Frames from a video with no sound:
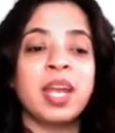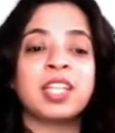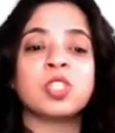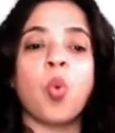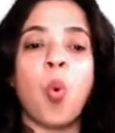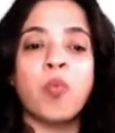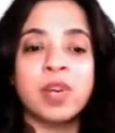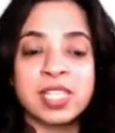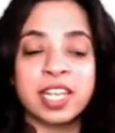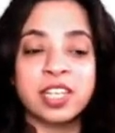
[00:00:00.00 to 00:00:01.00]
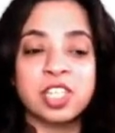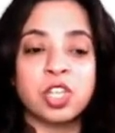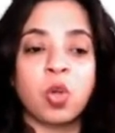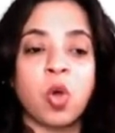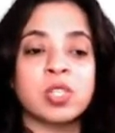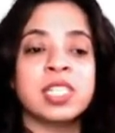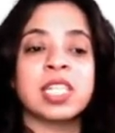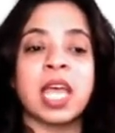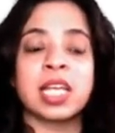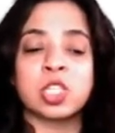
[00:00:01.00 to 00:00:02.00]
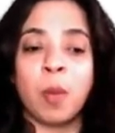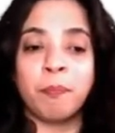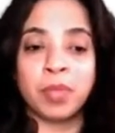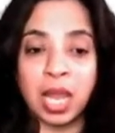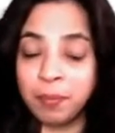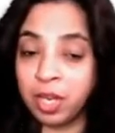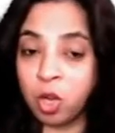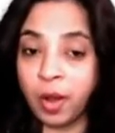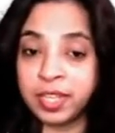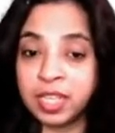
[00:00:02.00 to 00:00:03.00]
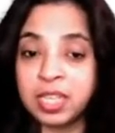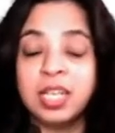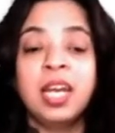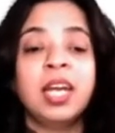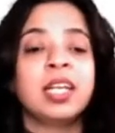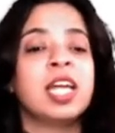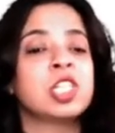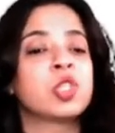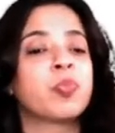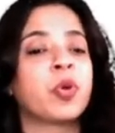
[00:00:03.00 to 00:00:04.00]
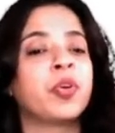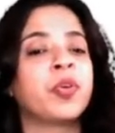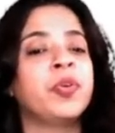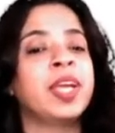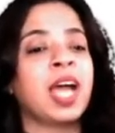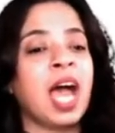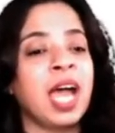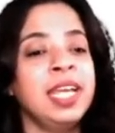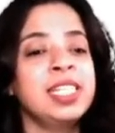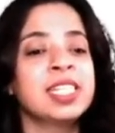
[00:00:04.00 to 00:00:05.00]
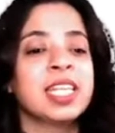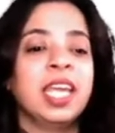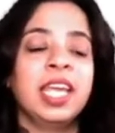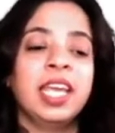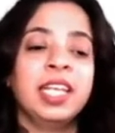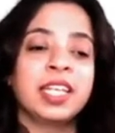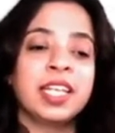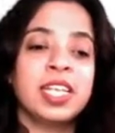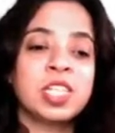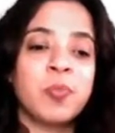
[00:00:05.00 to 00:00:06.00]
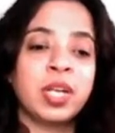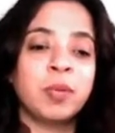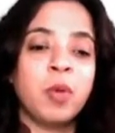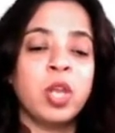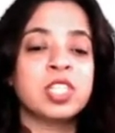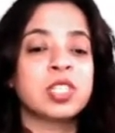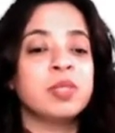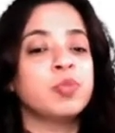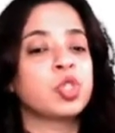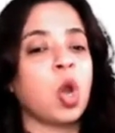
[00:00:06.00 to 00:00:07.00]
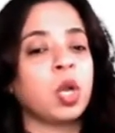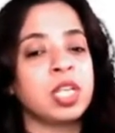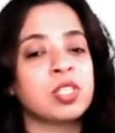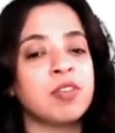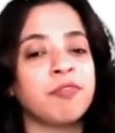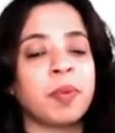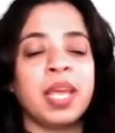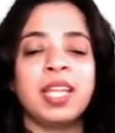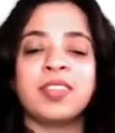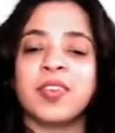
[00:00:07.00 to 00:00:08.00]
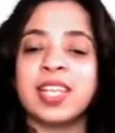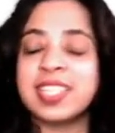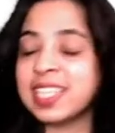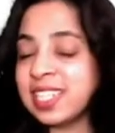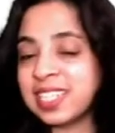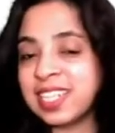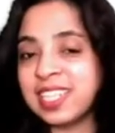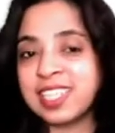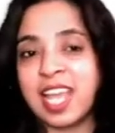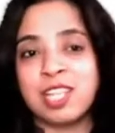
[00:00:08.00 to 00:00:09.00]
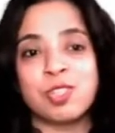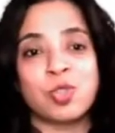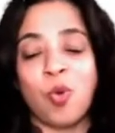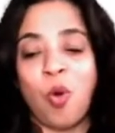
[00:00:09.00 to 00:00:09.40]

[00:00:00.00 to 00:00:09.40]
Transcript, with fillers: that is over secretion, causes exophthalmic goiter, that is protruding eyes, increased metabolism, shortness of breath, restlessness, and so